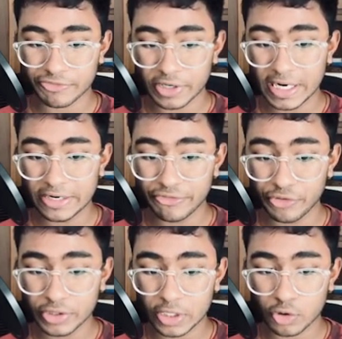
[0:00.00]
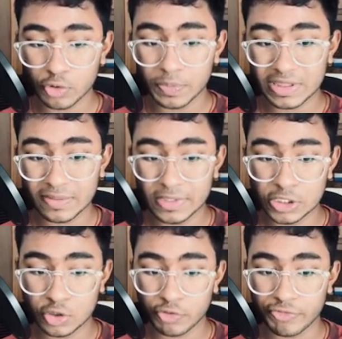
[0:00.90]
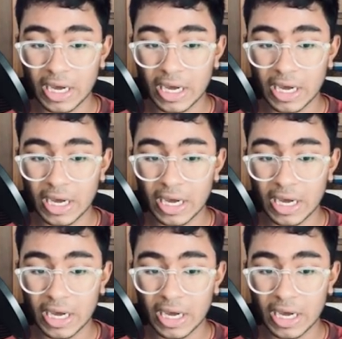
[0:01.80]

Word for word: after knight f four, there could be some issues.